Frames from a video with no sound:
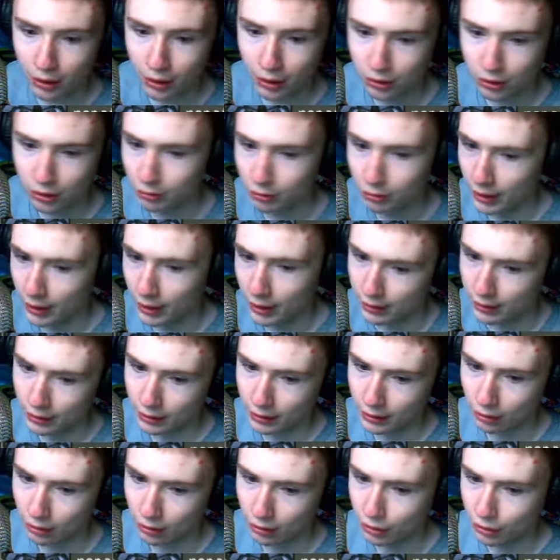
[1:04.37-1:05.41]
already
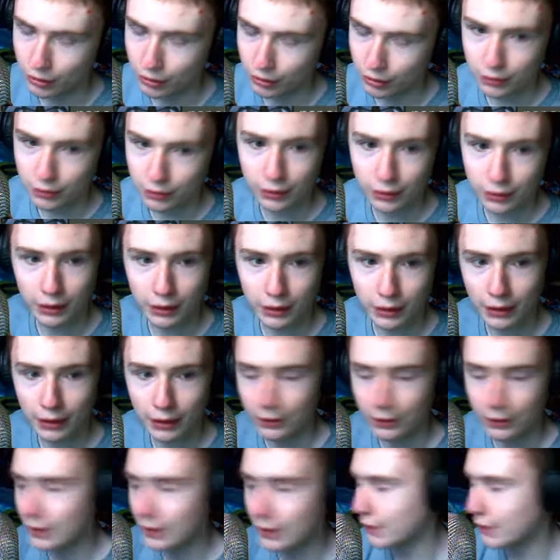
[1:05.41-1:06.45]
on I
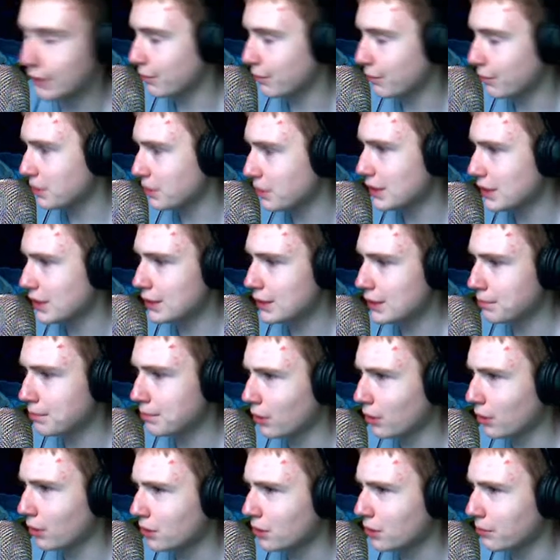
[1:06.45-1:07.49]
think you've probably seen these
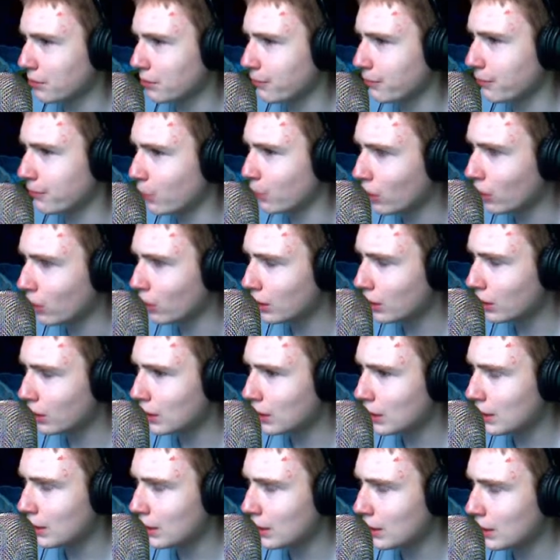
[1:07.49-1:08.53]
parts before
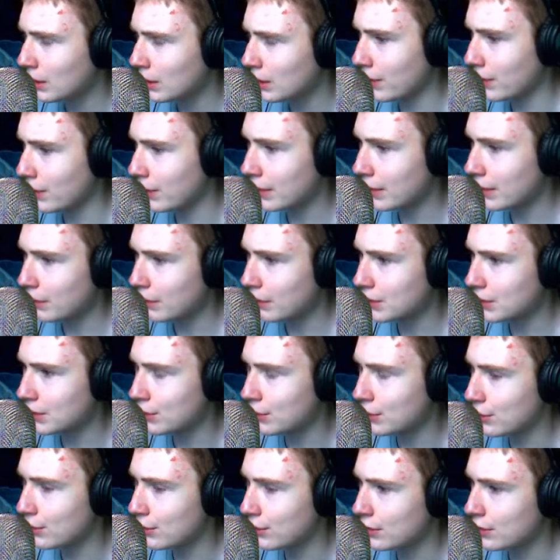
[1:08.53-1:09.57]
but I think that was in
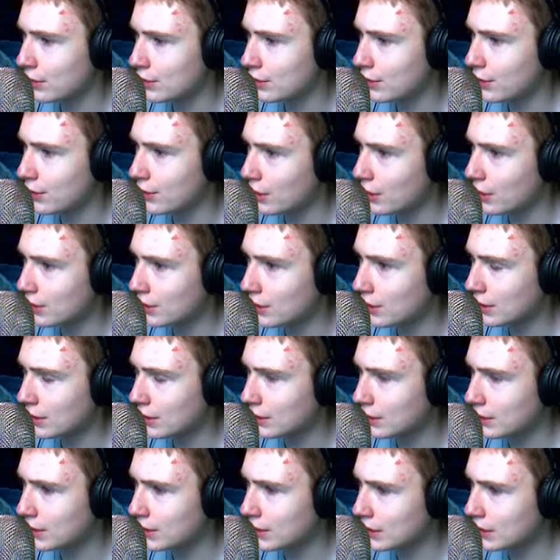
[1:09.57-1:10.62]
2013
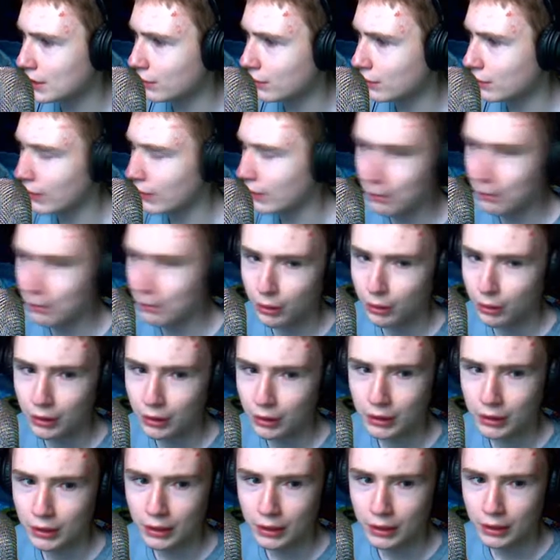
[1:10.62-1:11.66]
6 November
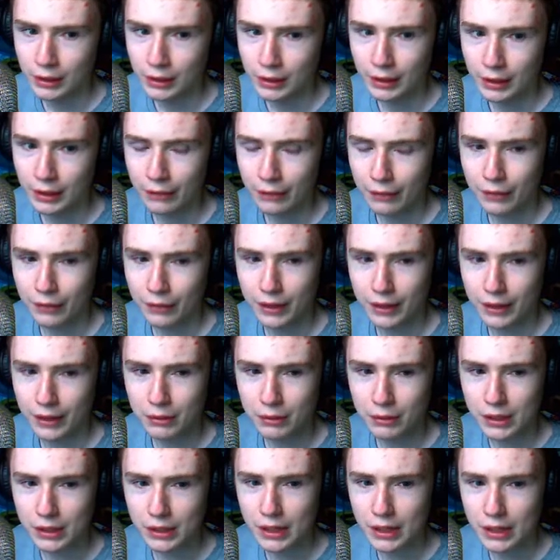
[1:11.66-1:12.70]
now, I think that was like
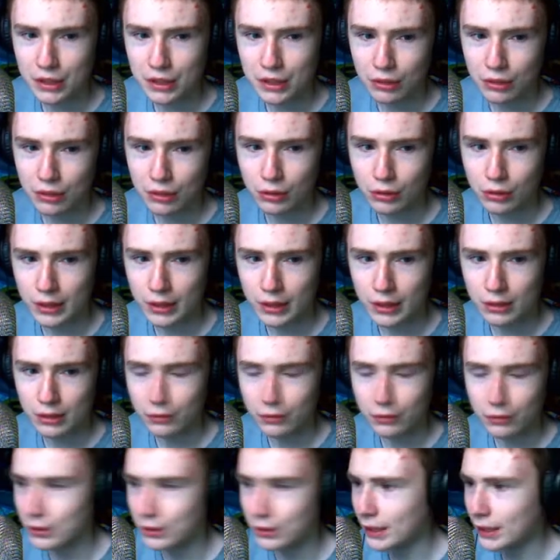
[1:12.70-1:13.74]
ages ago, guys. So if you
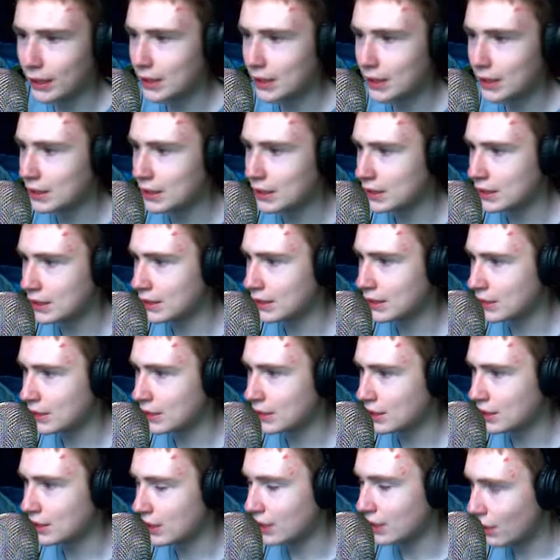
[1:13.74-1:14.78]
guys
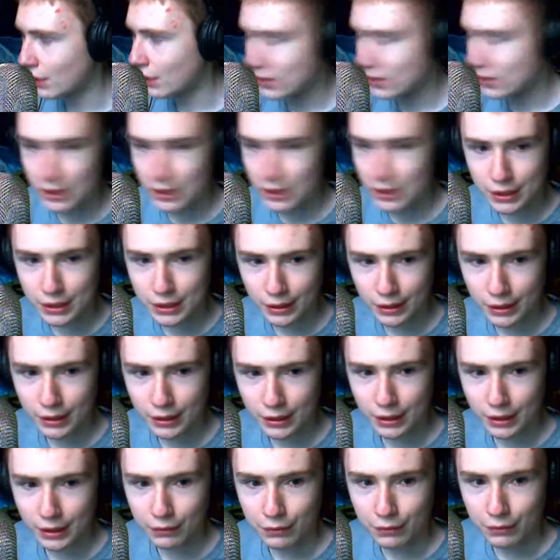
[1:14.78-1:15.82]
search these,
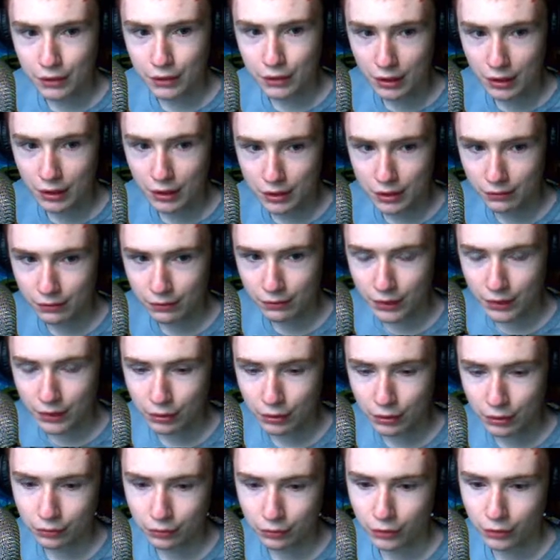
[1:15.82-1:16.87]
if you search the video
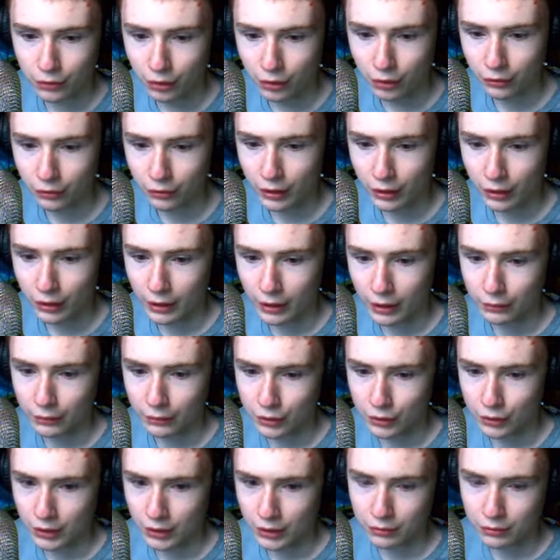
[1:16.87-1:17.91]
for uh, for
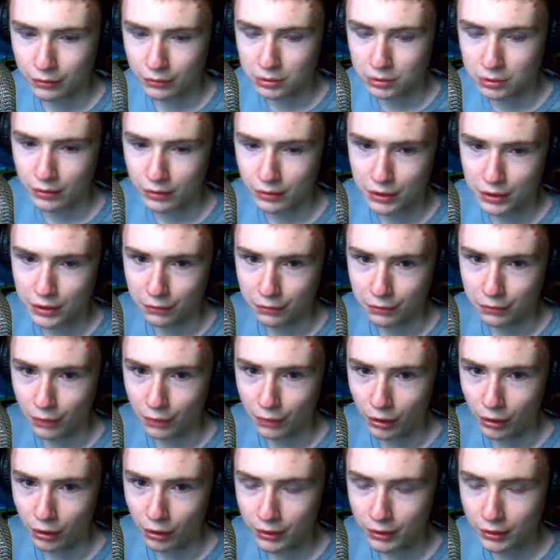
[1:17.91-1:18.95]
Transformers: Revenge of the
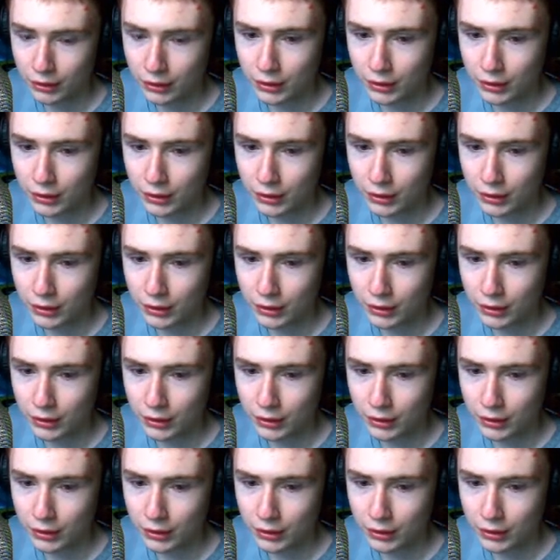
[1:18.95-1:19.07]
Fallen